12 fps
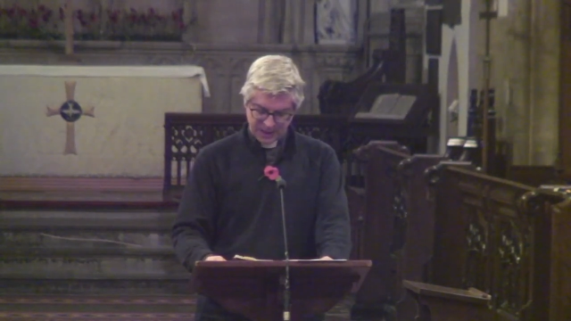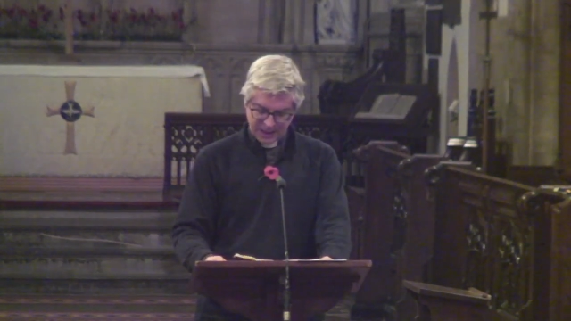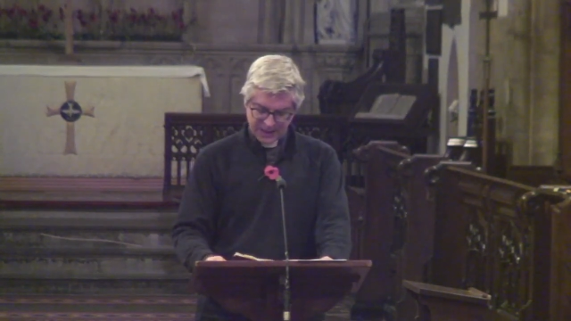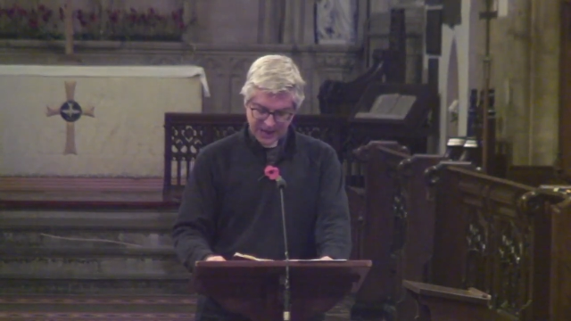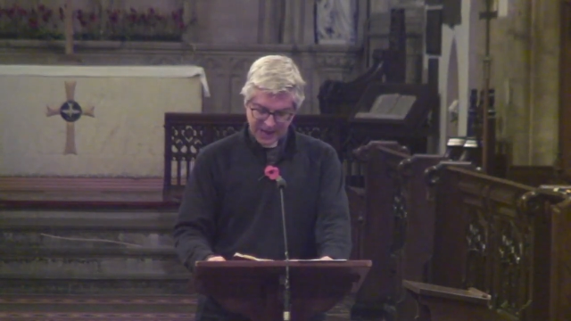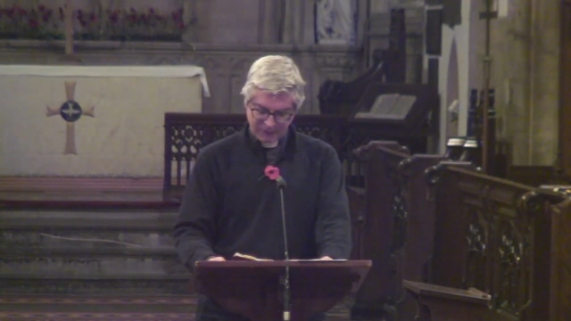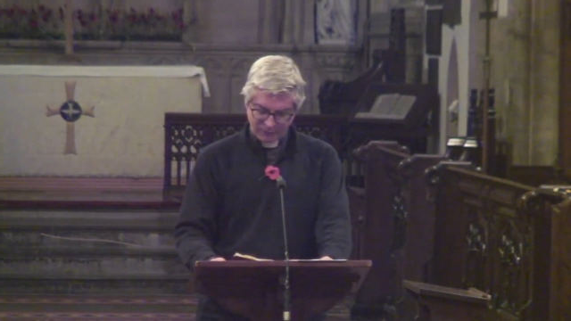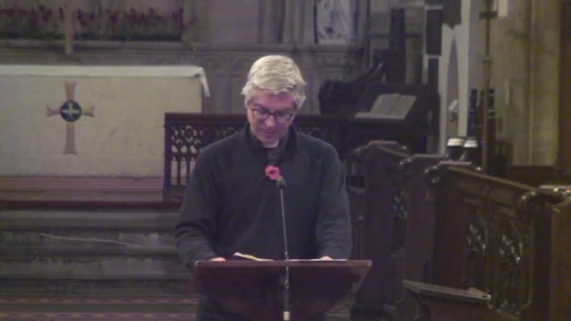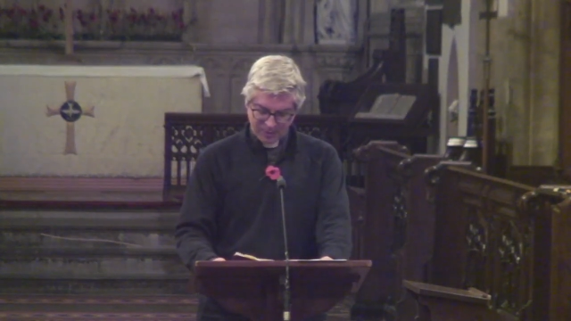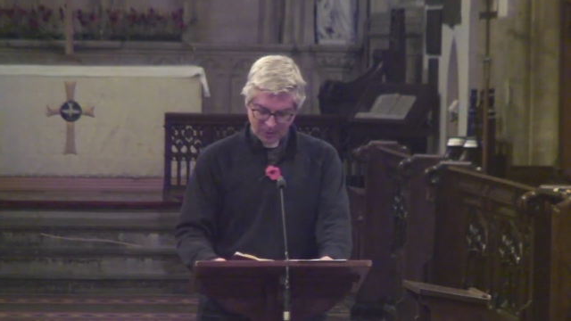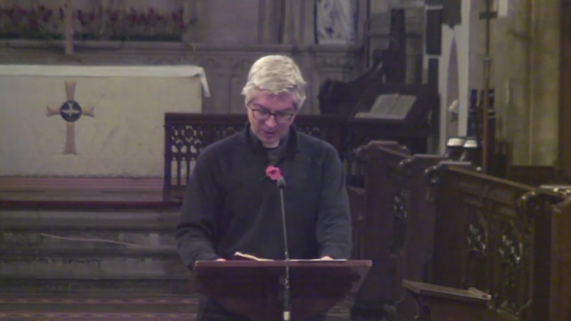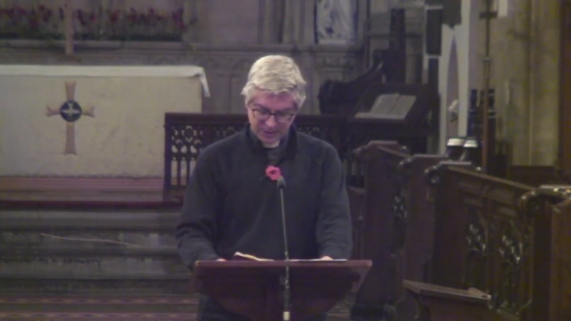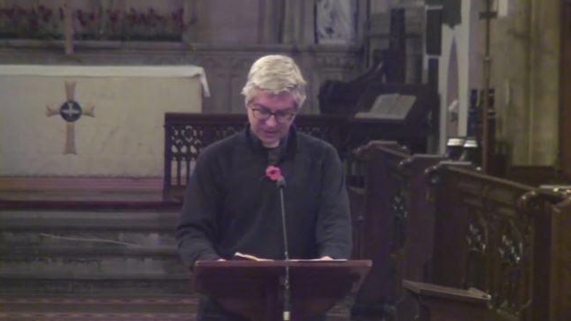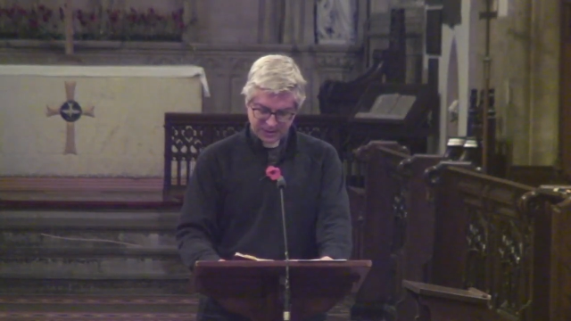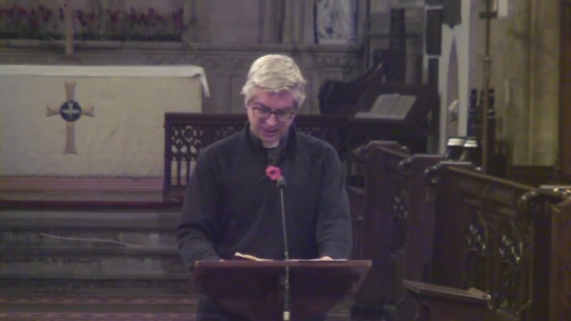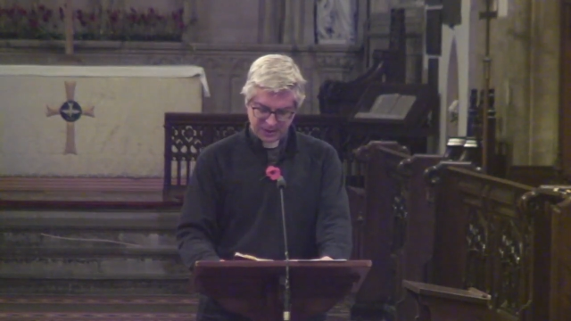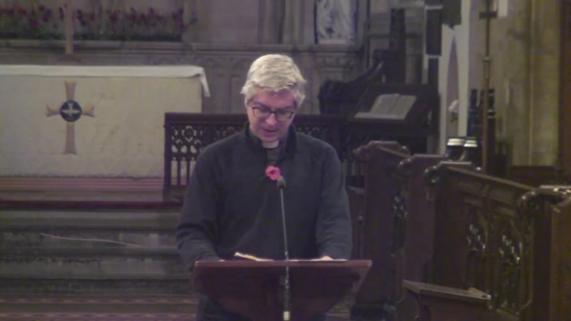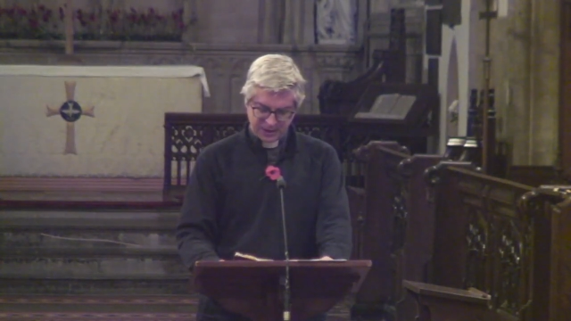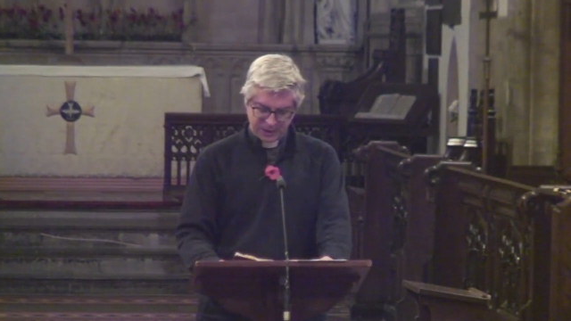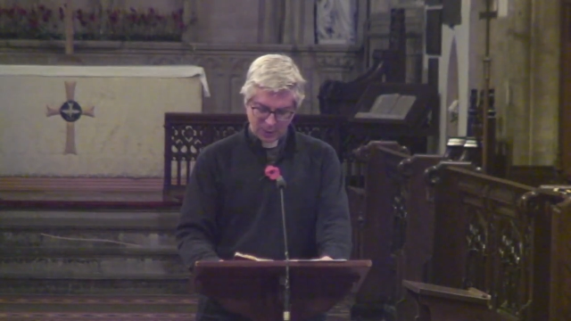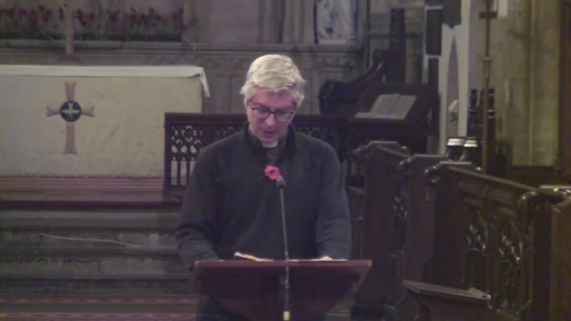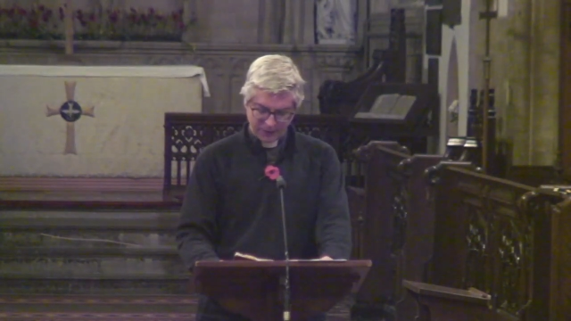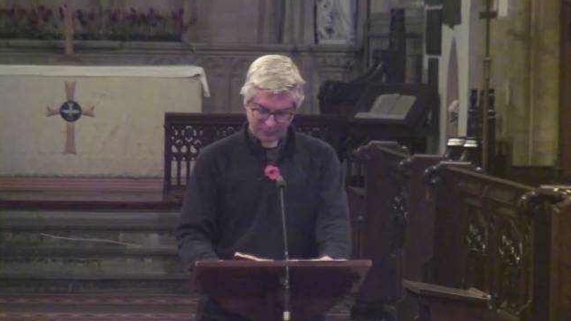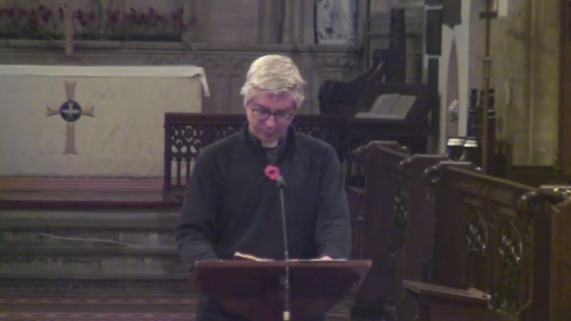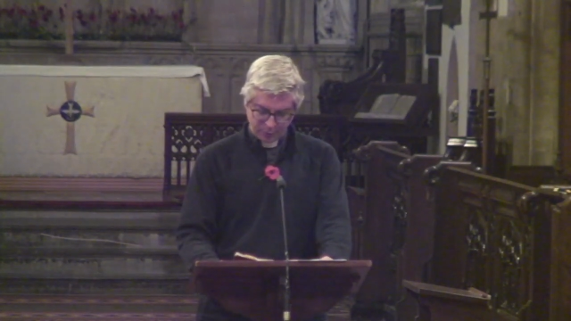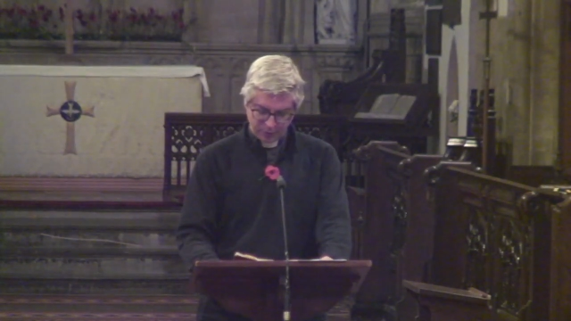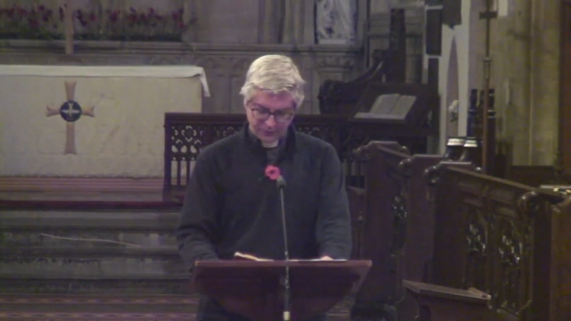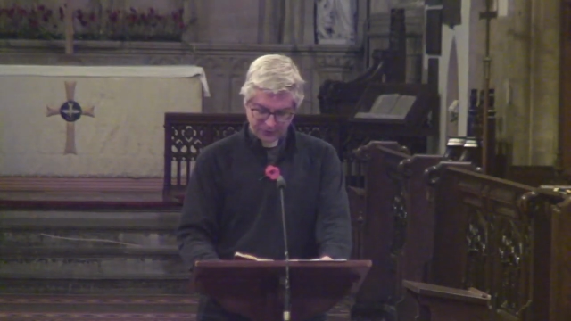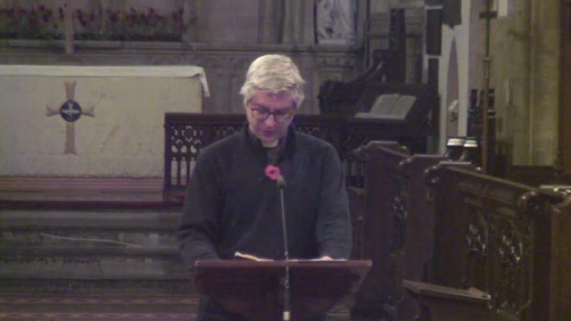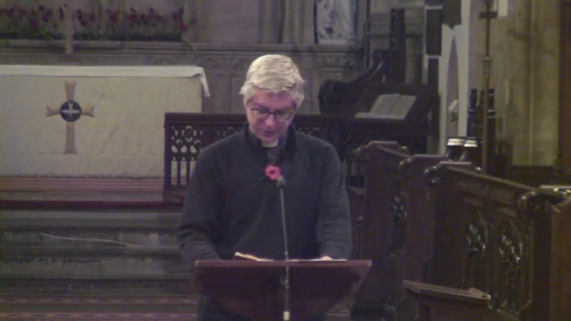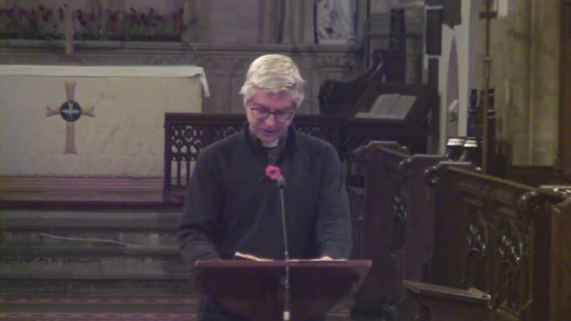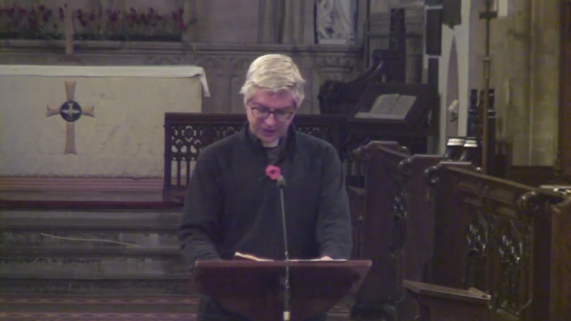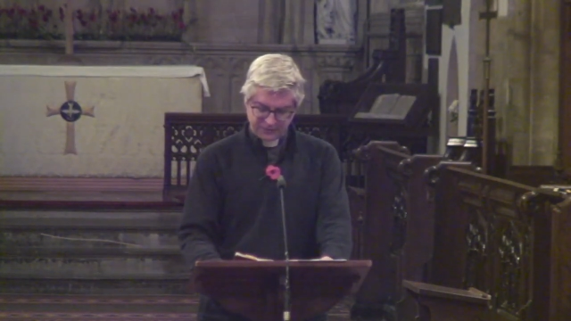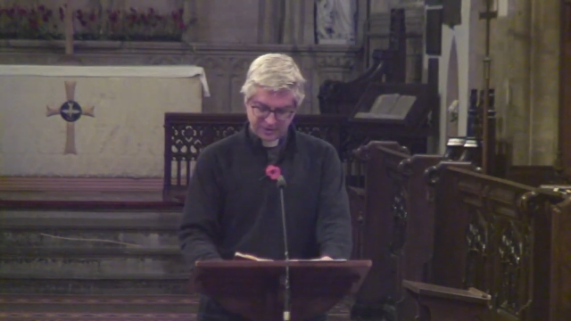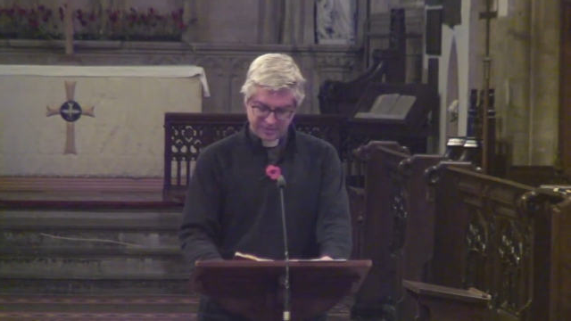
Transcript: At every point, you have proved yourselves